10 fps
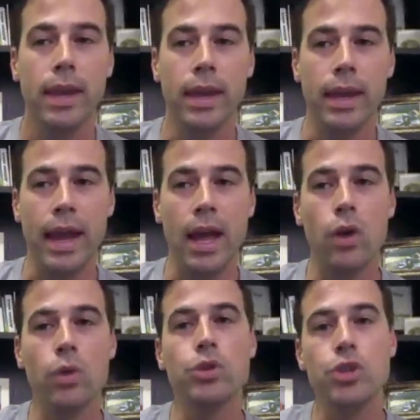it
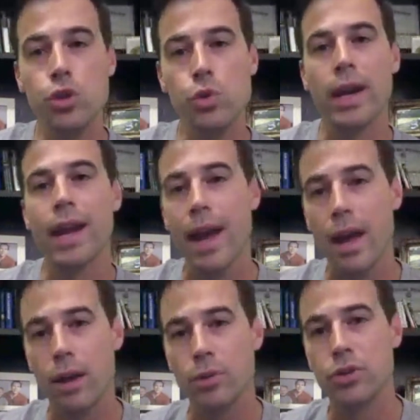held you
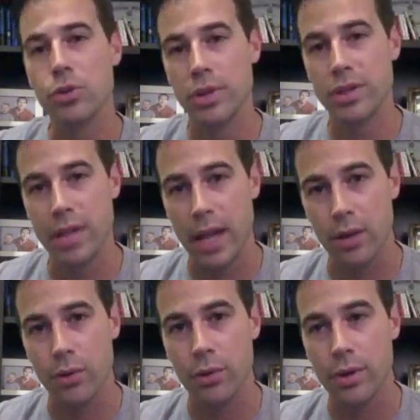accountable to a
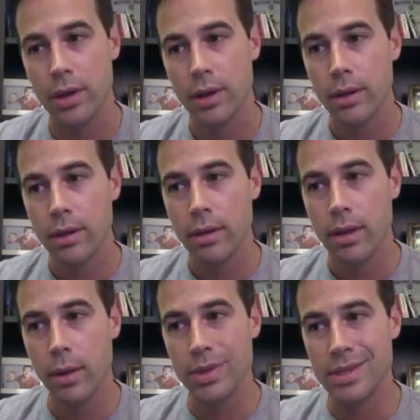standard
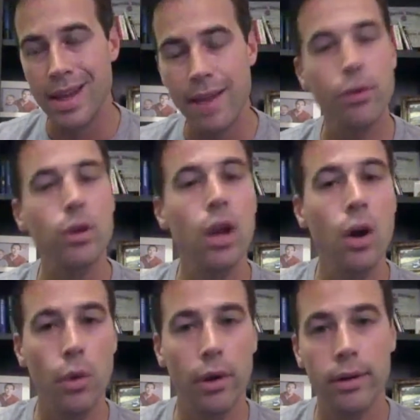that was never lower,